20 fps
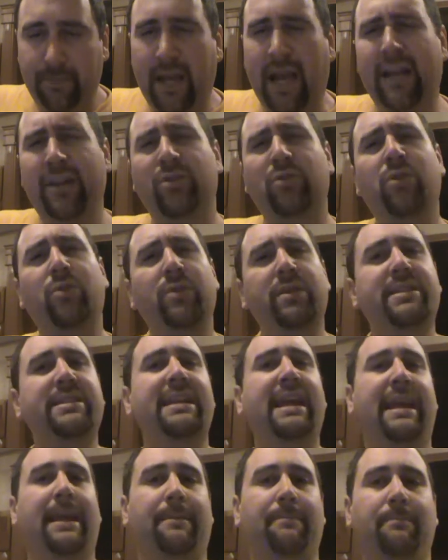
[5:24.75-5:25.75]
I don't know his
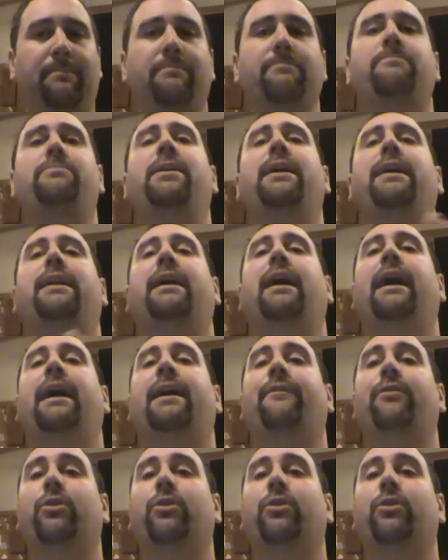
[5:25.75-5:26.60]
name, but I've